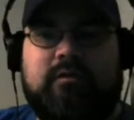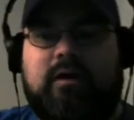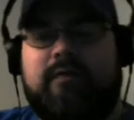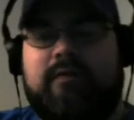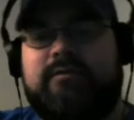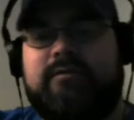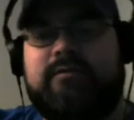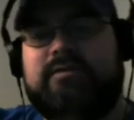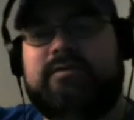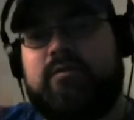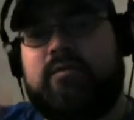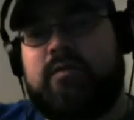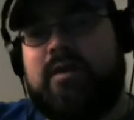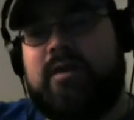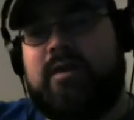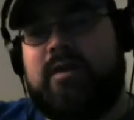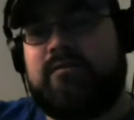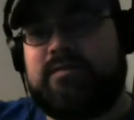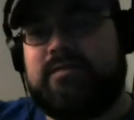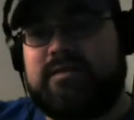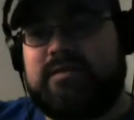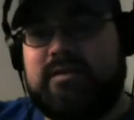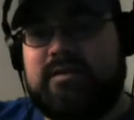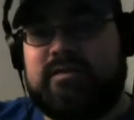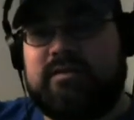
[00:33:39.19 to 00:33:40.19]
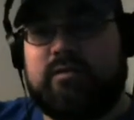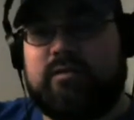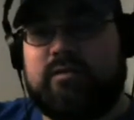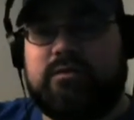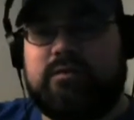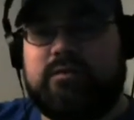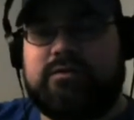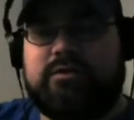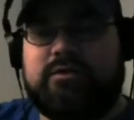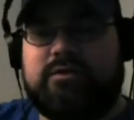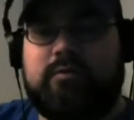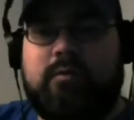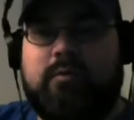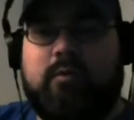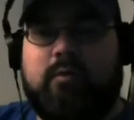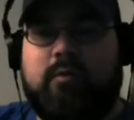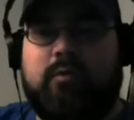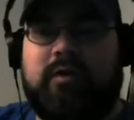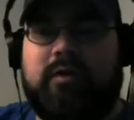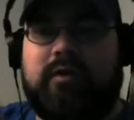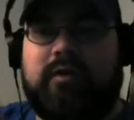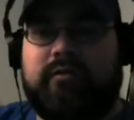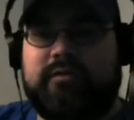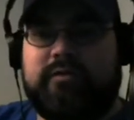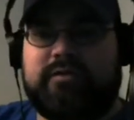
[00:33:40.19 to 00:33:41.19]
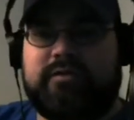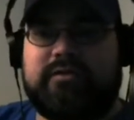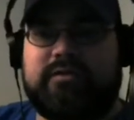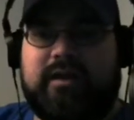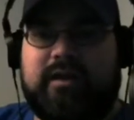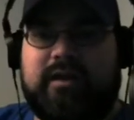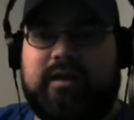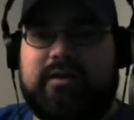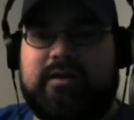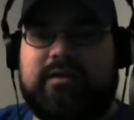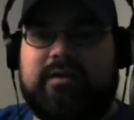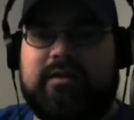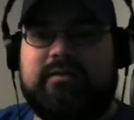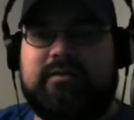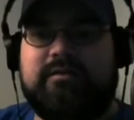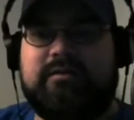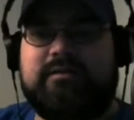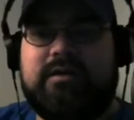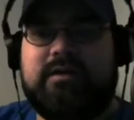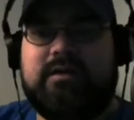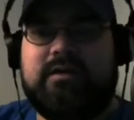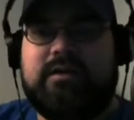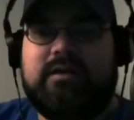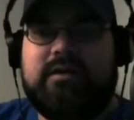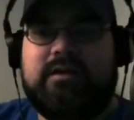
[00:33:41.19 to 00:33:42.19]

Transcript: obviously we haven't seen Thor 2, but what it looks like is